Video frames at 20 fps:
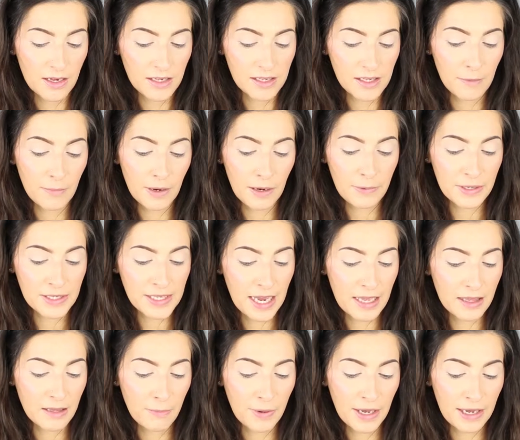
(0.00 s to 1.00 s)
Some people are
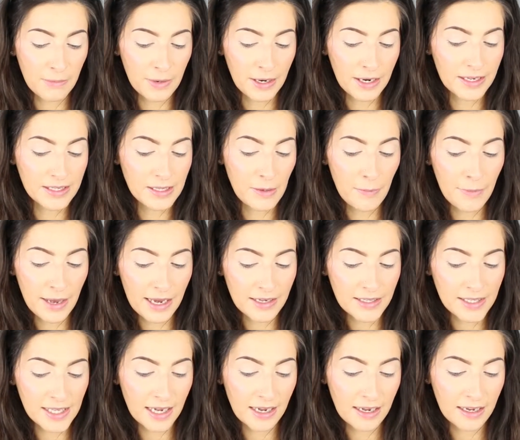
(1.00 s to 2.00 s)
saying the pigment is
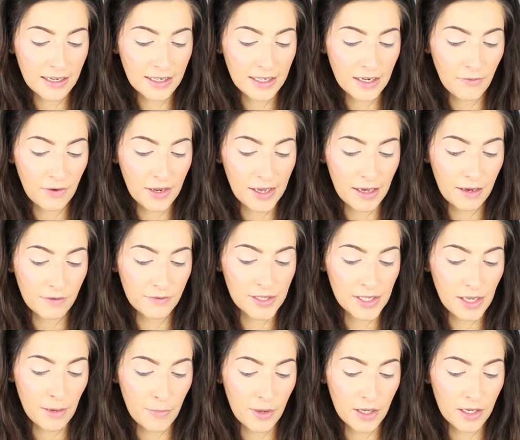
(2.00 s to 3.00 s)
amazing and definitely
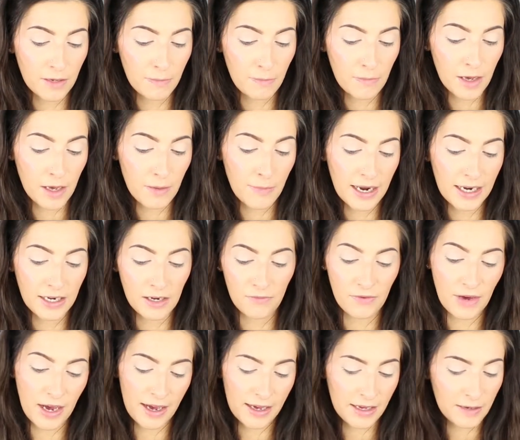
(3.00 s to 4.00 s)
gives summer mermaid
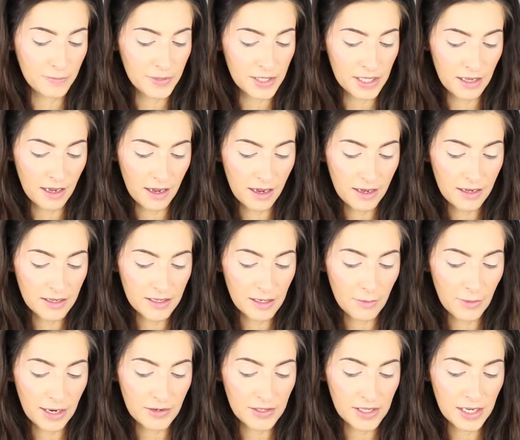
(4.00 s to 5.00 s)
vibes.
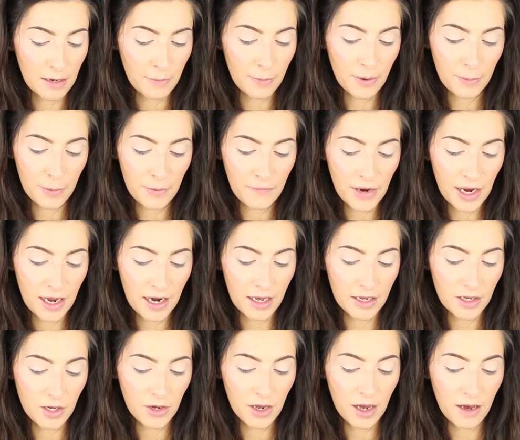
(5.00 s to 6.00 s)
Someone else said, a pop of
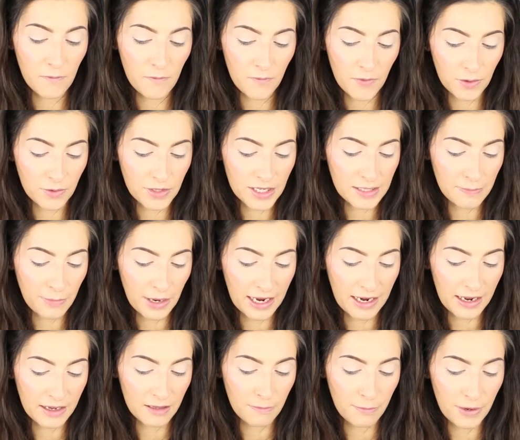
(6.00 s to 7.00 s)
colour, you can't fault this
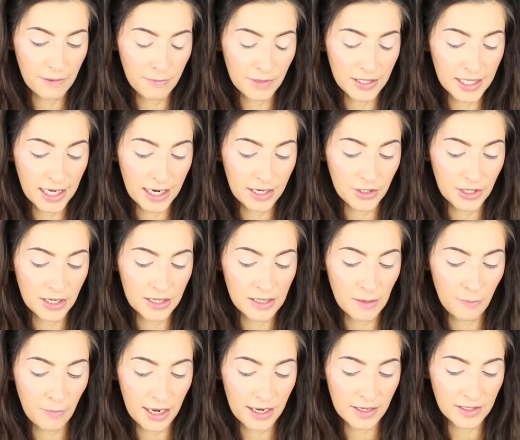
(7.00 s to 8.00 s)
palette. The pigmentation
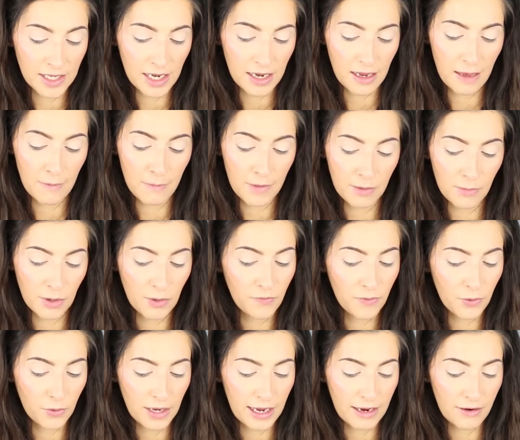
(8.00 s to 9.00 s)
is amazing and minimal
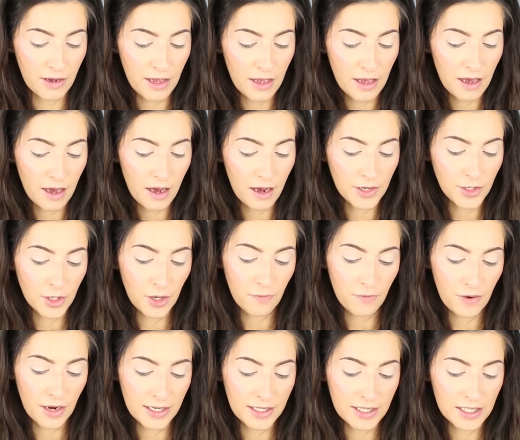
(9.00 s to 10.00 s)
fallout. I do
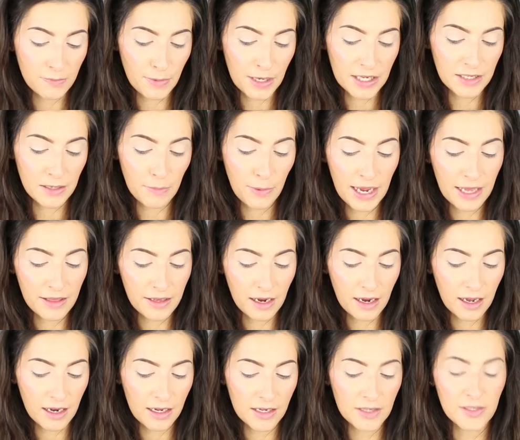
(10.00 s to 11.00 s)
find it's best to pat the
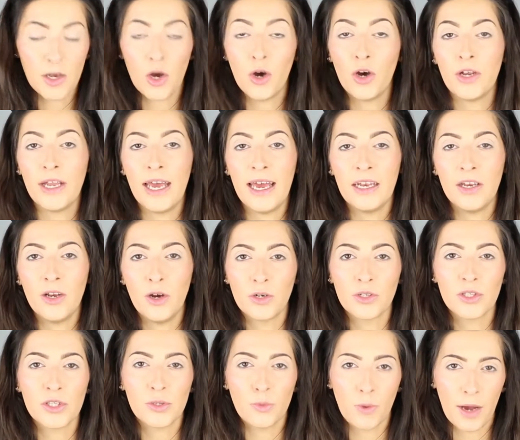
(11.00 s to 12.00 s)
colours on and
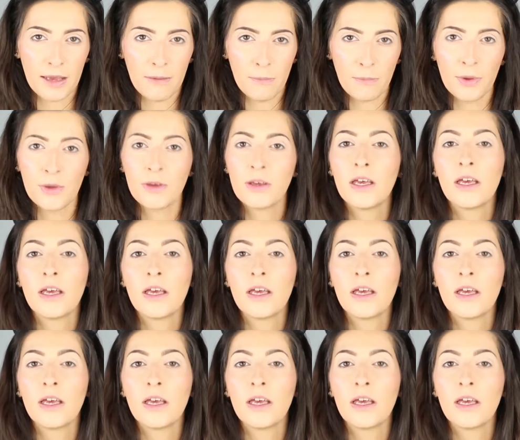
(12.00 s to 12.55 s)
not swipe.